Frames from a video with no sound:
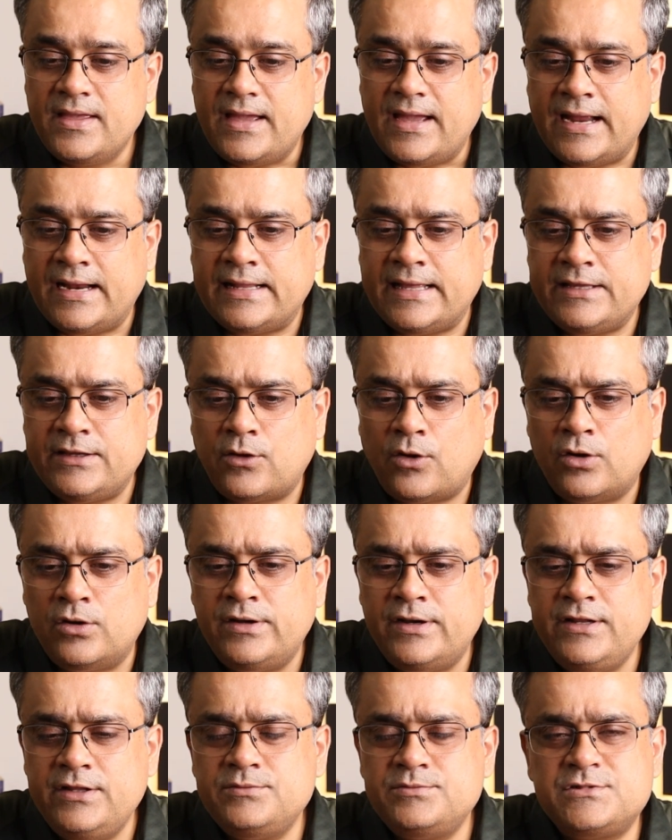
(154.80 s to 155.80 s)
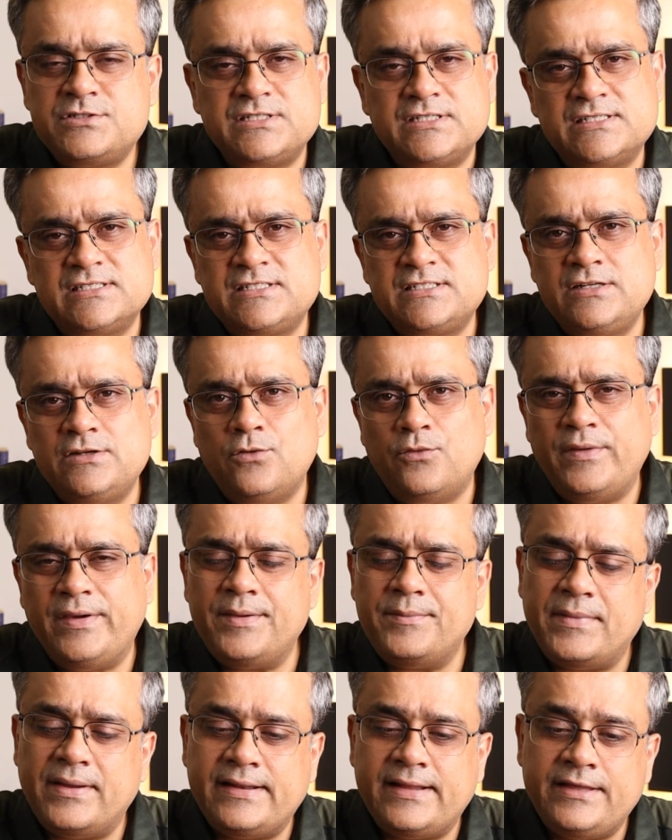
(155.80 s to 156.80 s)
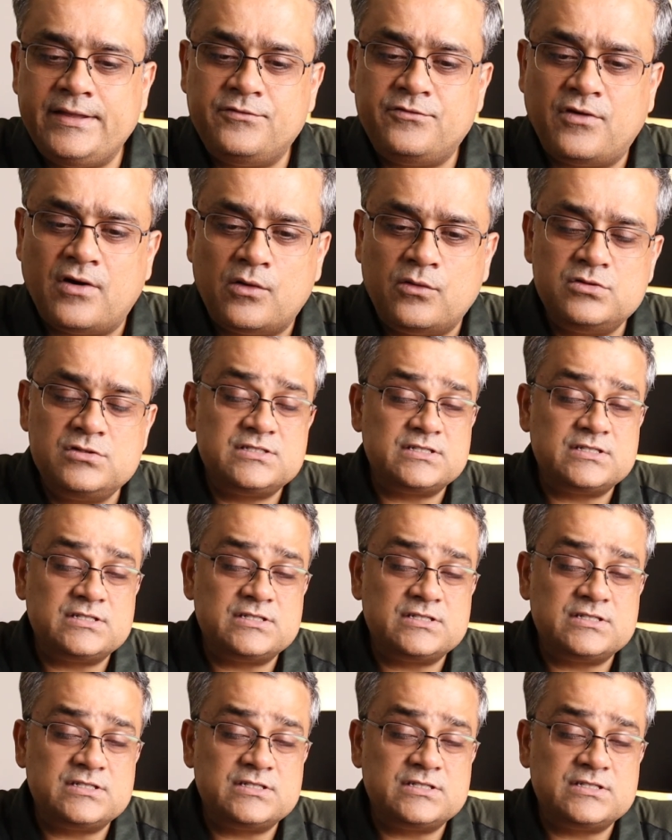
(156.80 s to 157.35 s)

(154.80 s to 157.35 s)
And I already searched in a web and I found